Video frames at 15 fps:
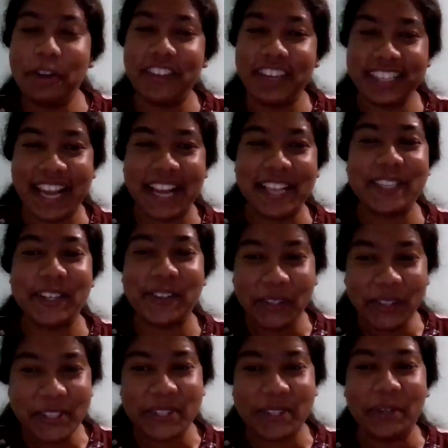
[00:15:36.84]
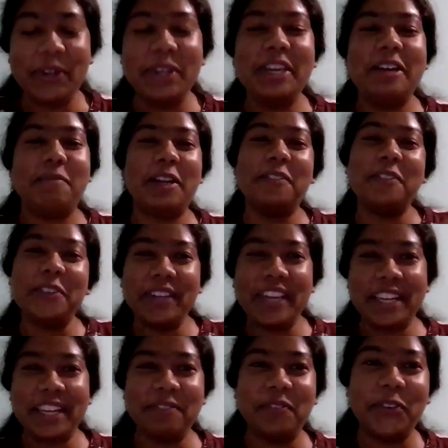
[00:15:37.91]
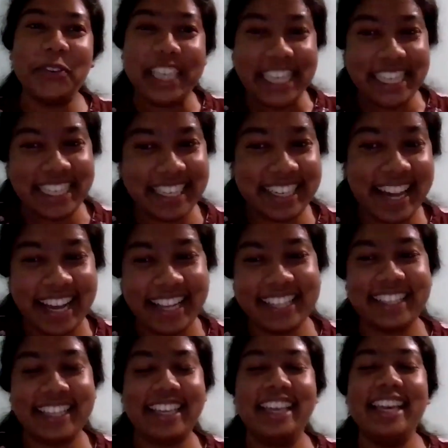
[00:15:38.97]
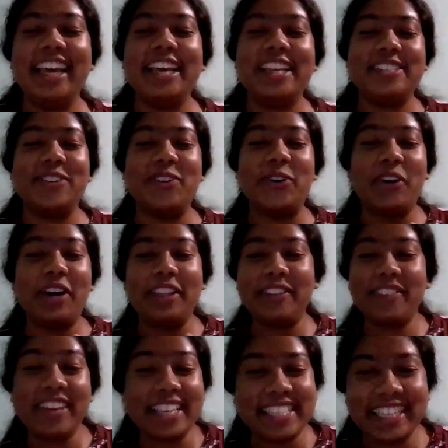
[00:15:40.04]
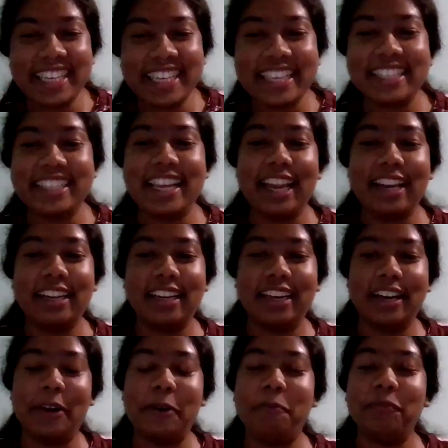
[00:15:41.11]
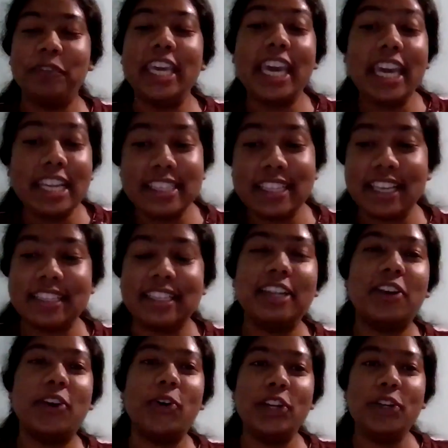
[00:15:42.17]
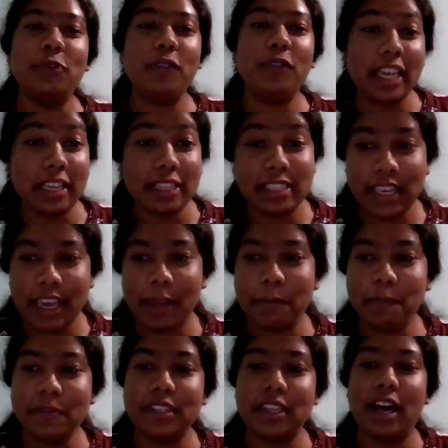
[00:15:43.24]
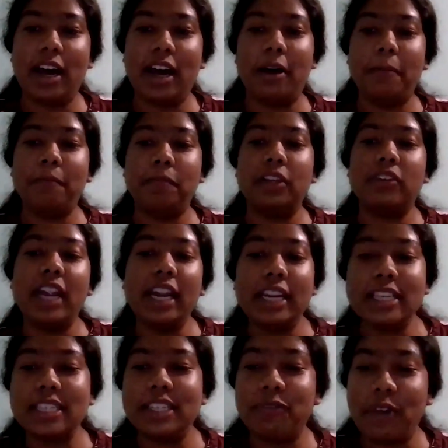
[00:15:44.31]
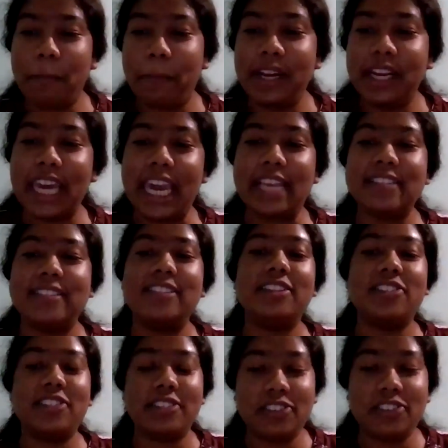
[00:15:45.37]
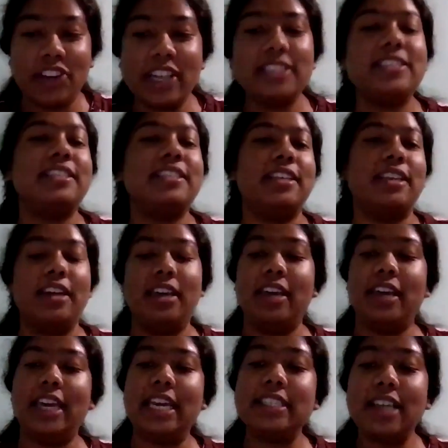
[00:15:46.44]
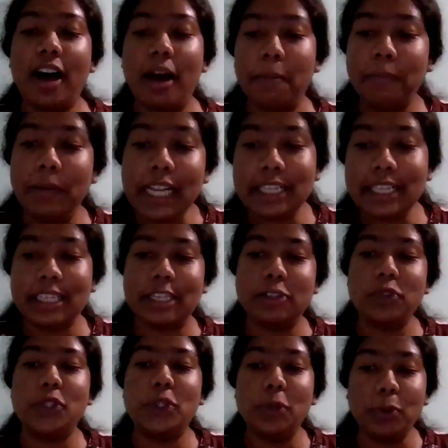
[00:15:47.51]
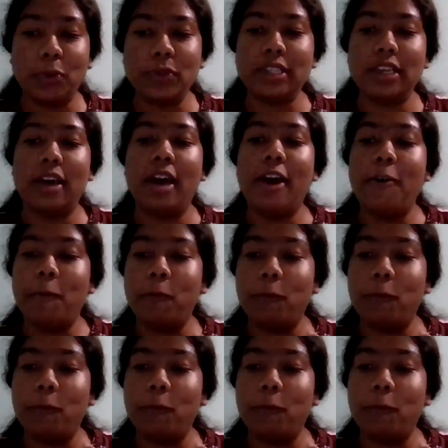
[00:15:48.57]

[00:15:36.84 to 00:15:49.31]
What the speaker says: previous answer also, but I want to get a more detailed answer. So the question is that here it says that according to William James, the greatest weapon against the stress is our ability to choose